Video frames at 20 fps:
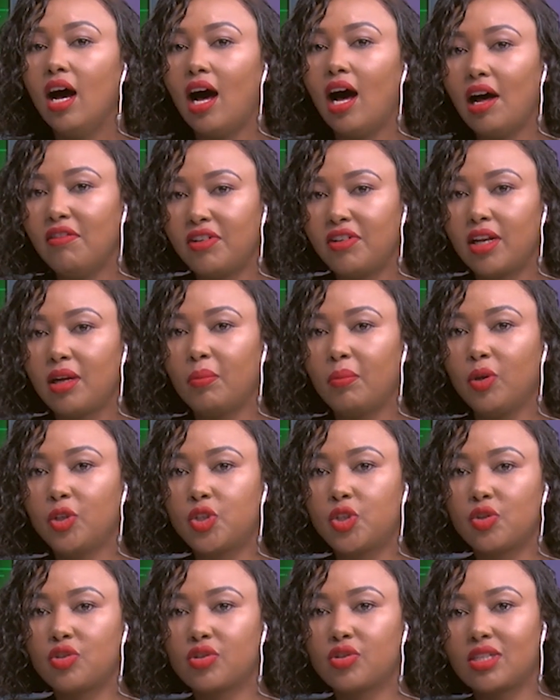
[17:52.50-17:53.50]
available
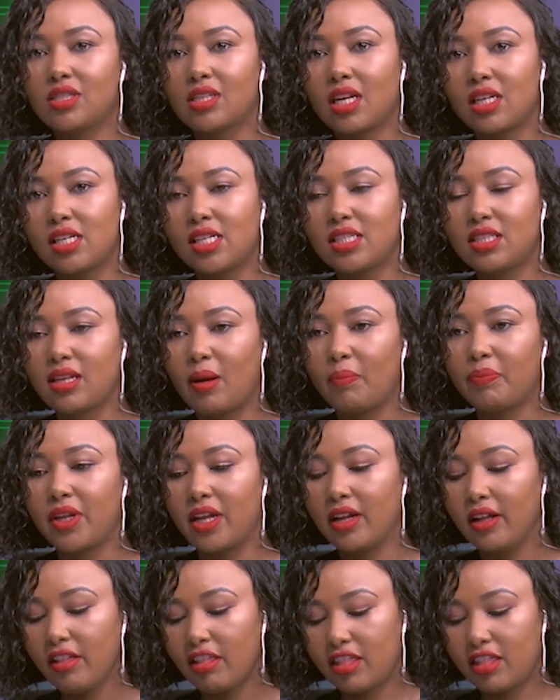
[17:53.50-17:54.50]
to you. So it's certainly
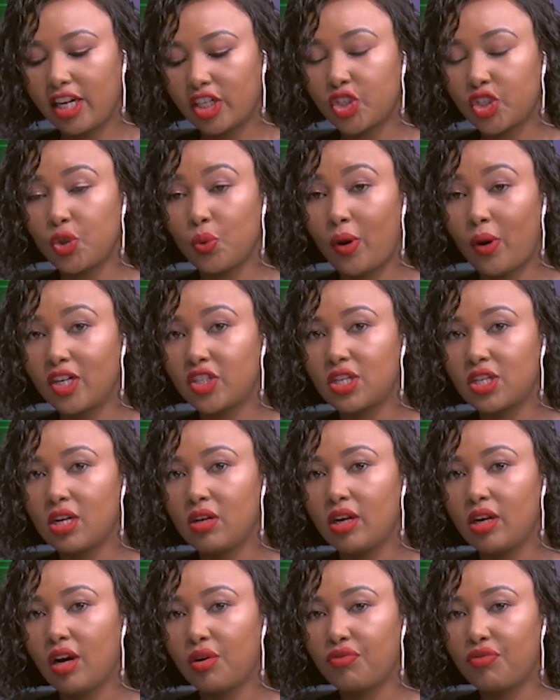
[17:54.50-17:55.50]
something that you want to
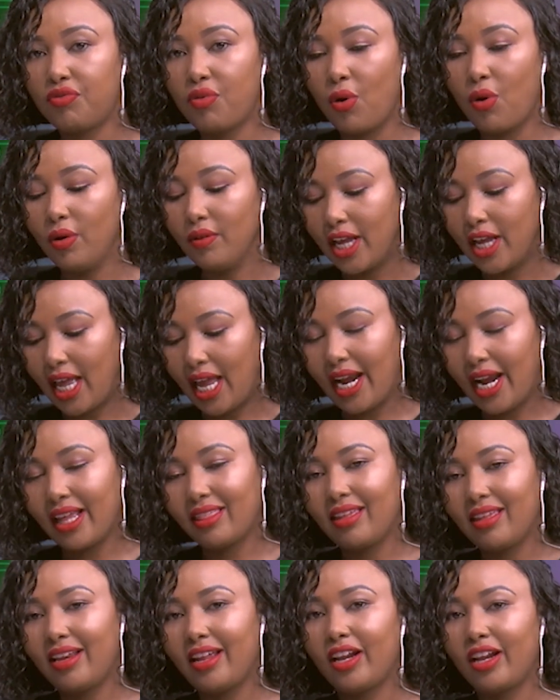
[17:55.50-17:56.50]
look out for. And I
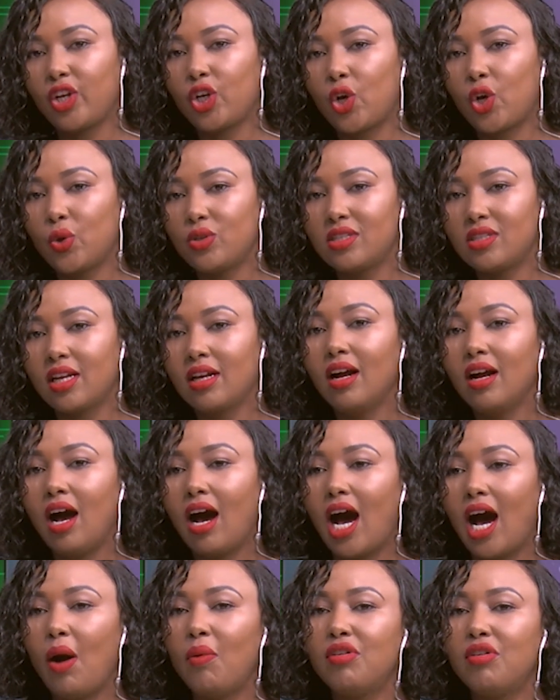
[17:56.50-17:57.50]
think in closing,
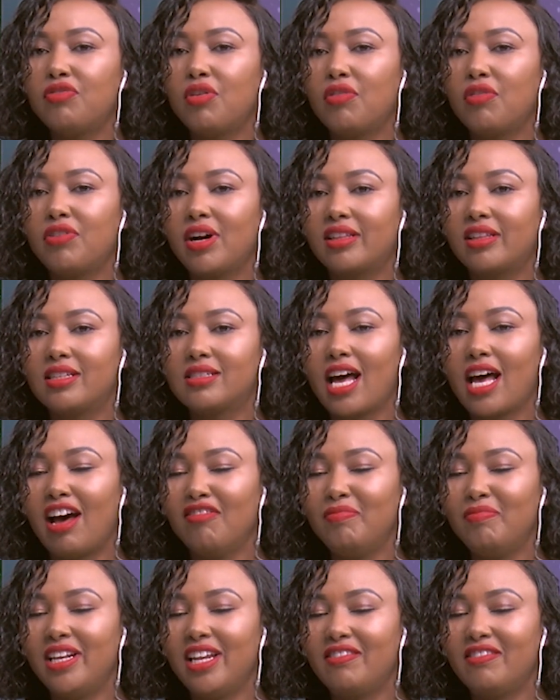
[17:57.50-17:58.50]
our forefathers have
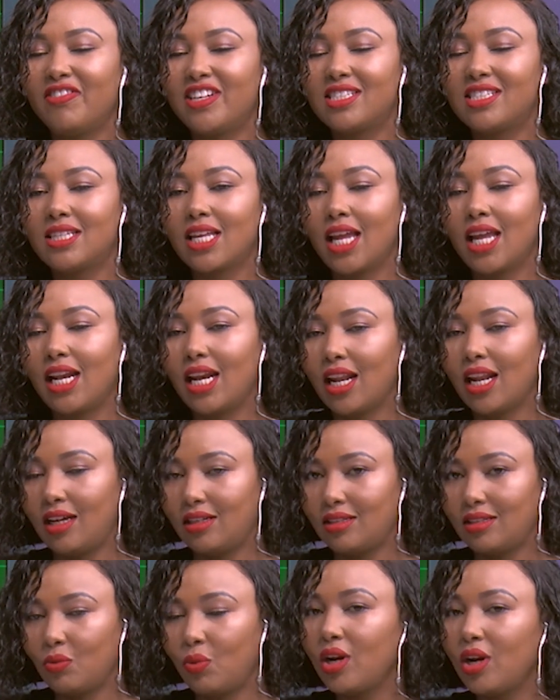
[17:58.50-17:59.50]
been investing in
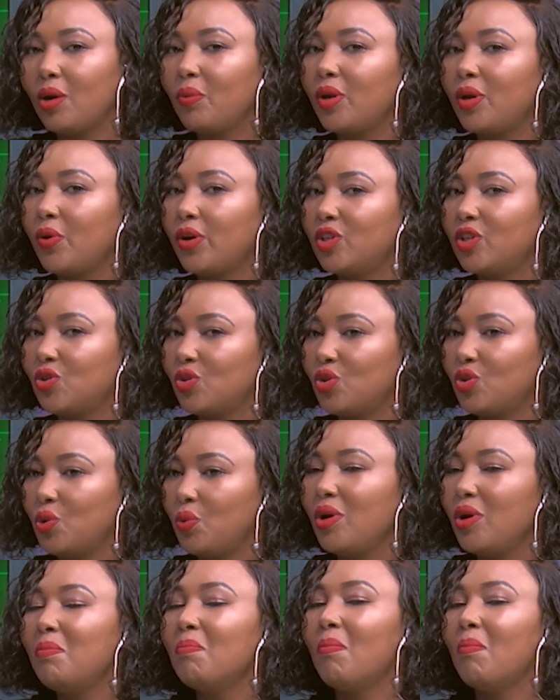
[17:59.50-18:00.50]
land. What are we going to do?
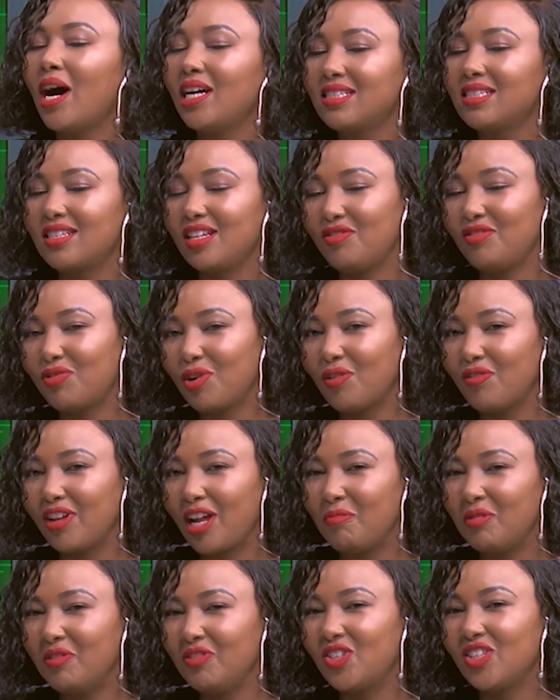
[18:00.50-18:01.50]
We must evolve
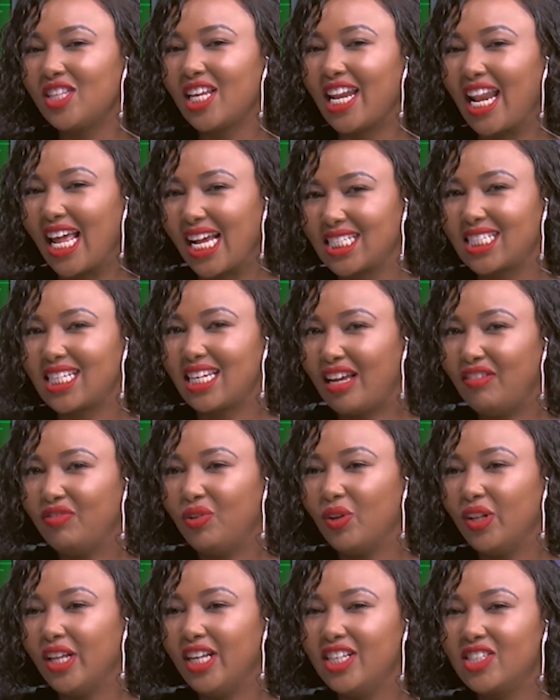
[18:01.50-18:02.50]
and move to the next
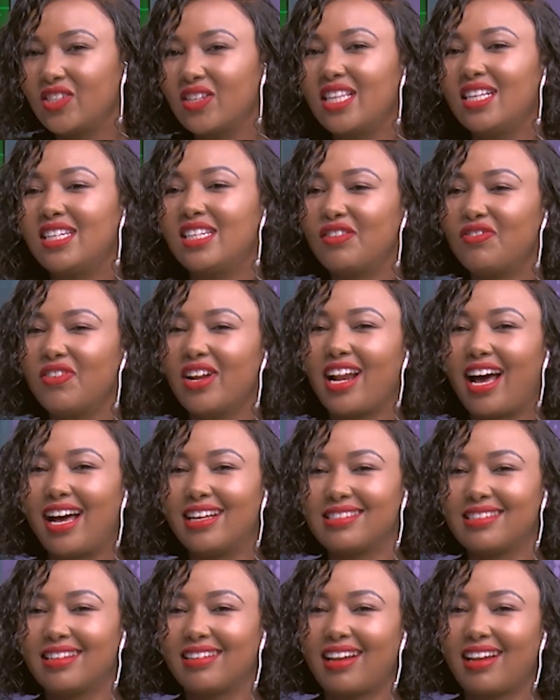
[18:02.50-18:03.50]
level. So there are different asset